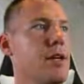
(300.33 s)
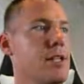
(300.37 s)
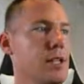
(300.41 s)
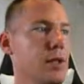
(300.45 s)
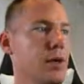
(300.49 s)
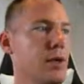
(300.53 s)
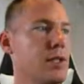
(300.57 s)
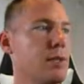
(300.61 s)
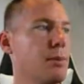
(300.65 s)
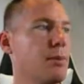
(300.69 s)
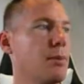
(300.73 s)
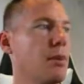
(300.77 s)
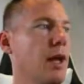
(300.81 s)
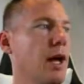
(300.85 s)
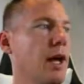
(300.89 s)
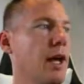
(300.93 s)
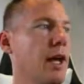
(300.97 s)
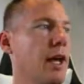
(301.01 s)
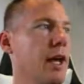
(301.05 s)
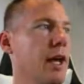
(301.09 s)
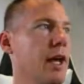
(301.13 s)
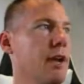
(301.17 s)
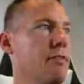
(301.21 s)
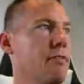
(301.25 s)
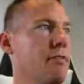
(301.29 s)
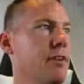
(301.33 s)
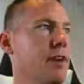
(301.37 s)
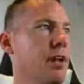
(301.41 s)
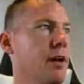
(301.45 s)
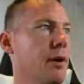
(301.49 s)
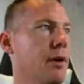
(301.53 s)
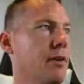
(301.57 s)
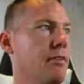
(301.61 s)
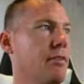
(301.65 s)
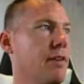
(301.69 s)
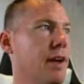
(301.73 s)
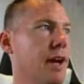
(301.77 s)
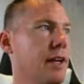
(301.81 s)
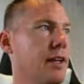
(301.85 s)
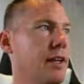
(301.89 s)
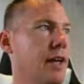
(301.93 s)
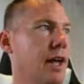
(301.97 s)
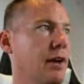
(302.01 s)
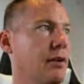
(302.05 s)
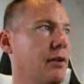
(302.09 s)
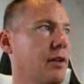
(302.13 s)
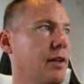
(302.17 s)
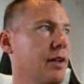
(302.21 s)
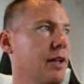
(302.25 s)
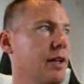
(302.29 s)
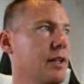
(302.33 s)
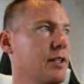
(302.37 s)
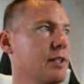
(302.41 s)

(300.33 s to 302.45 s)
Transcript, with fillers: So let's apply a video effect now to